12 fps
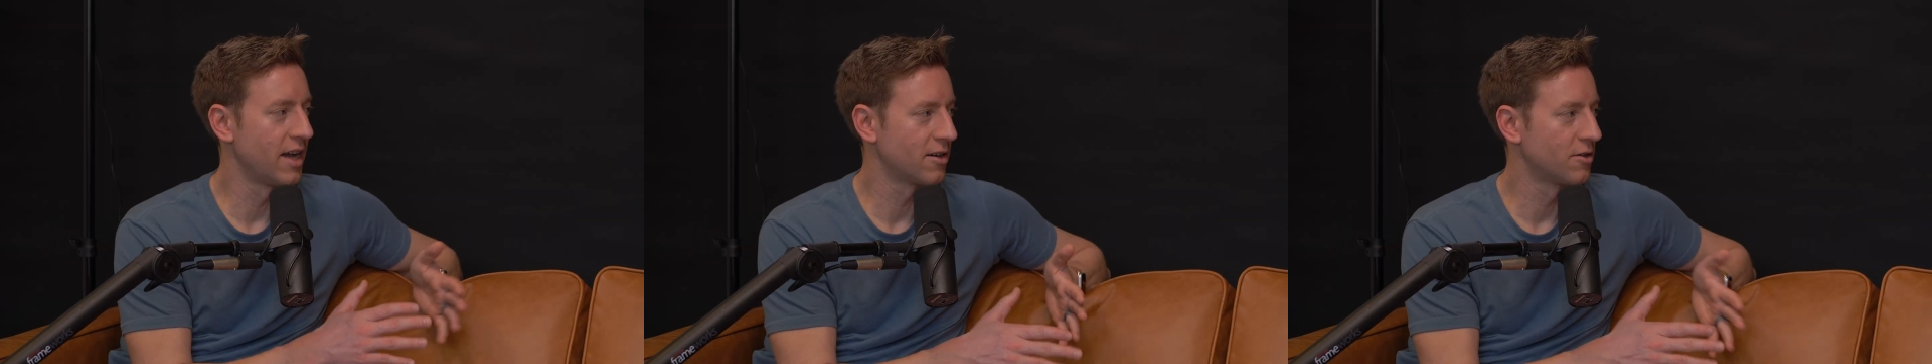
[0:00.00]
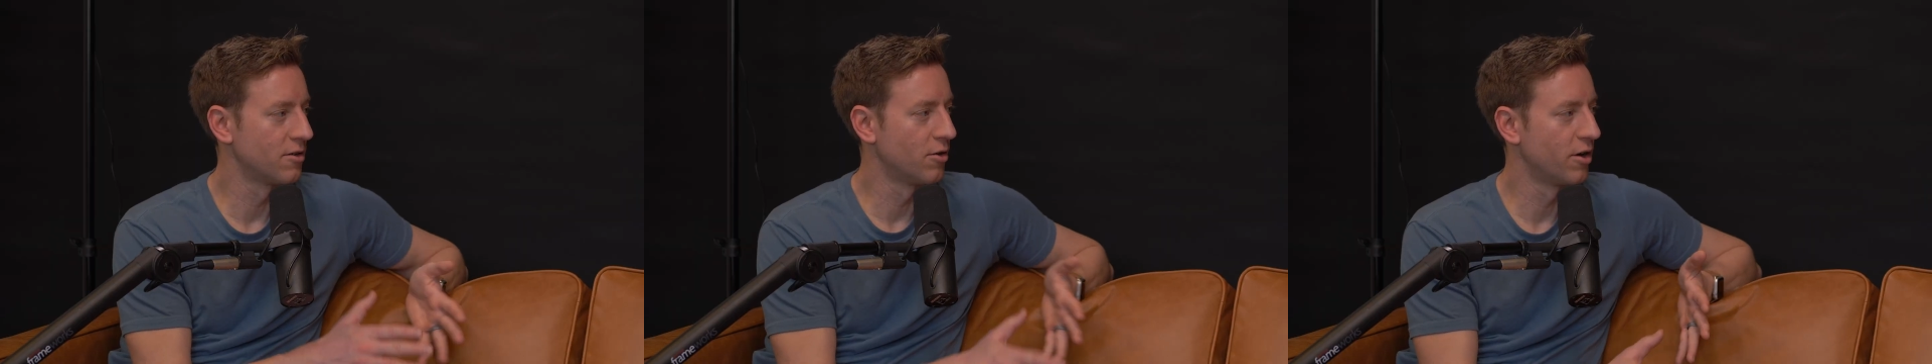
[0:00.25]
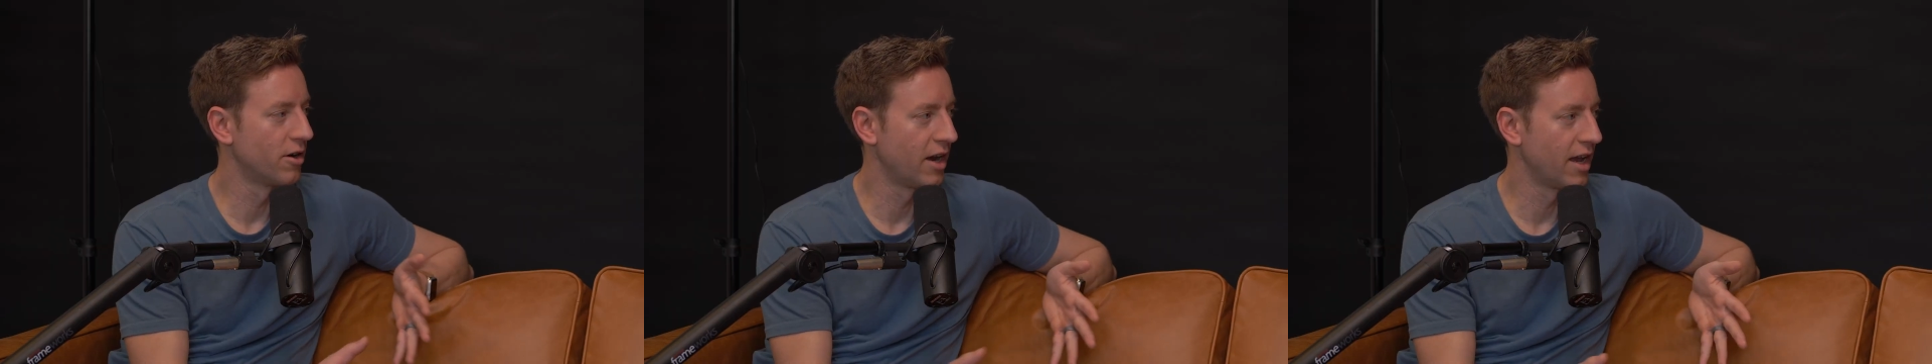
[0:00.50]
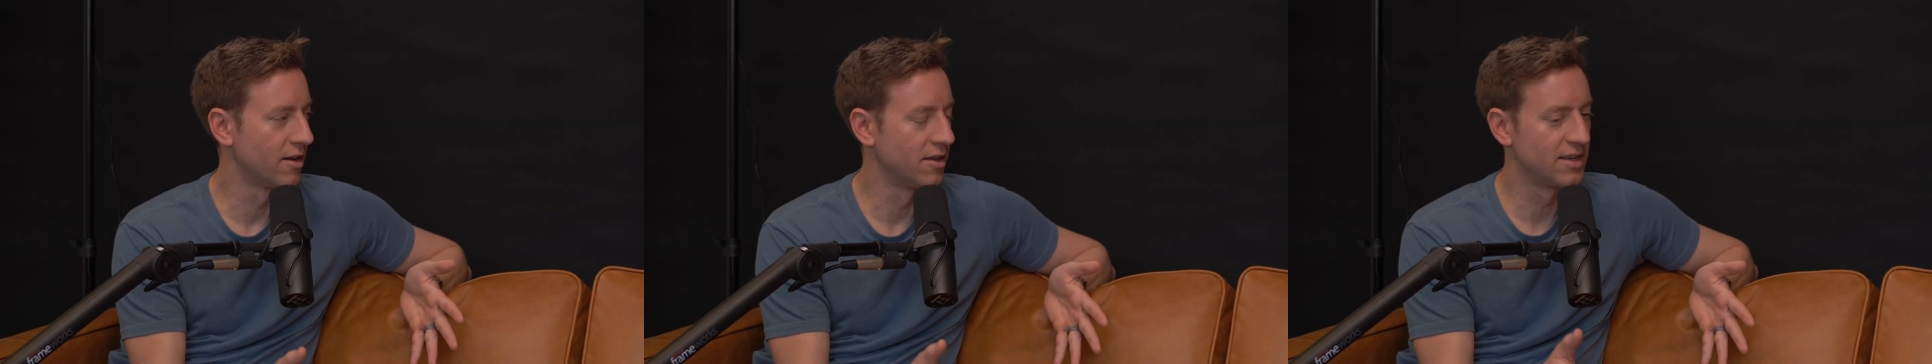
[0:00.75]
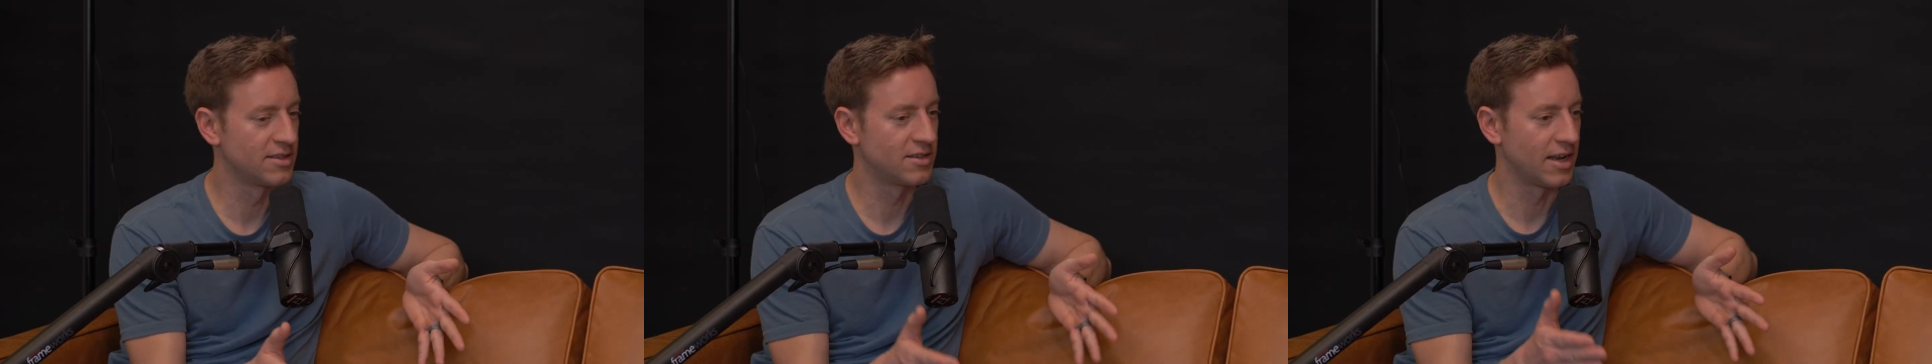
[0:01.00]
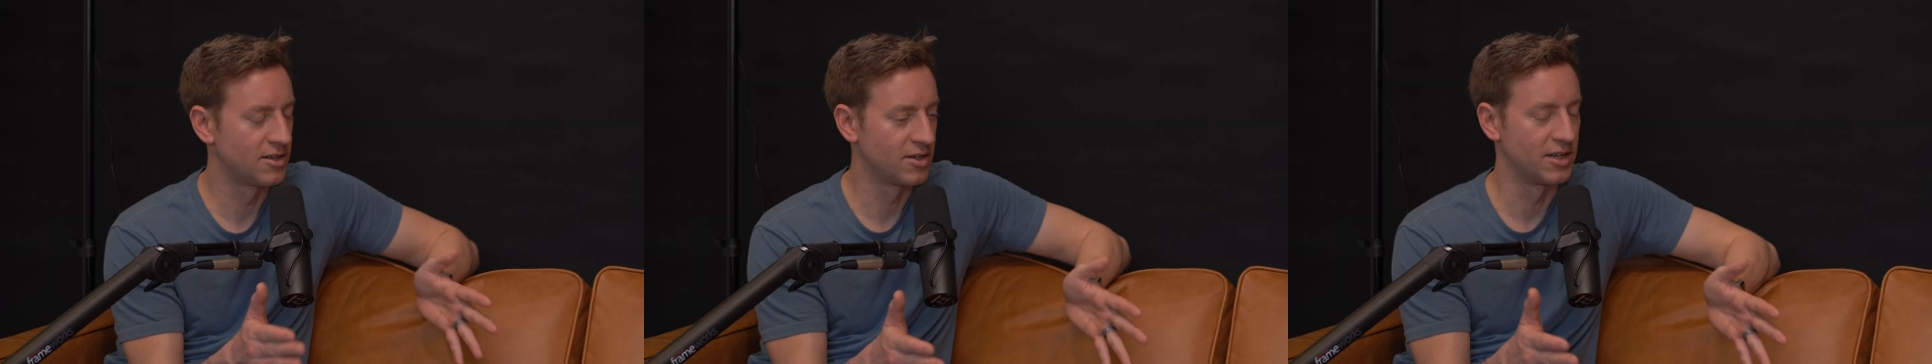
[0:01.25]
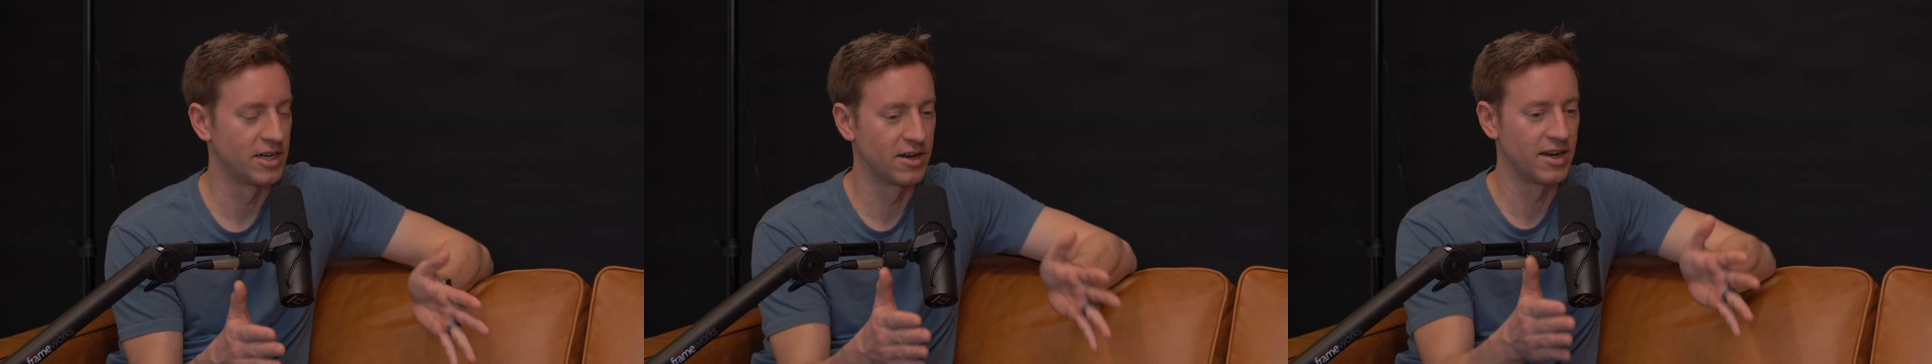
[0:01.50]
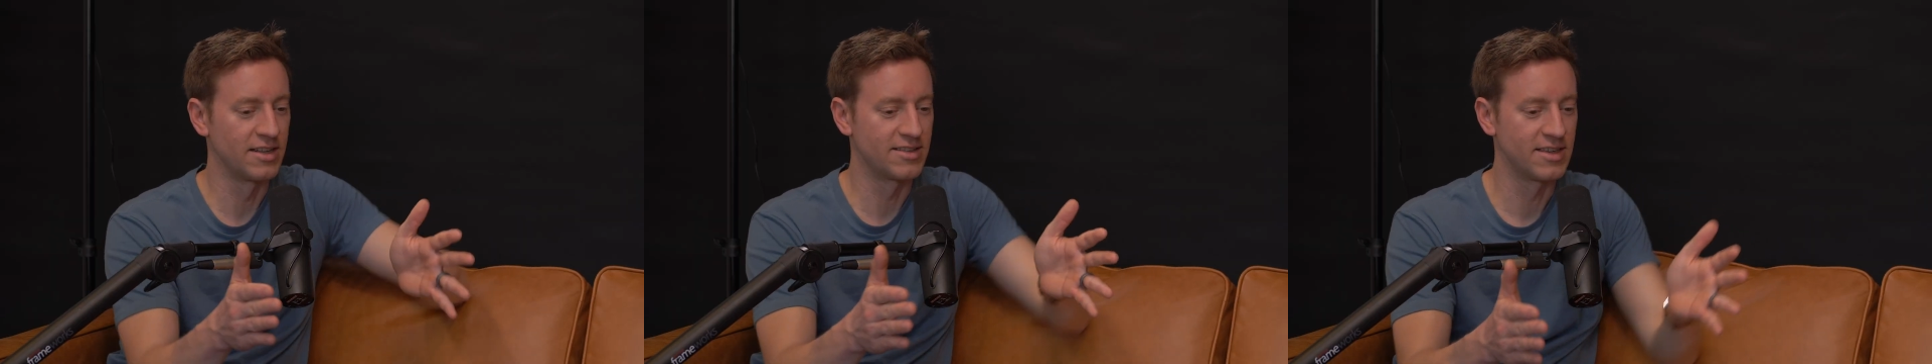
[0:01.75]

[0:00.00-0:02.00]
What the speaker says: doctor, lawyer, analyst, engineer,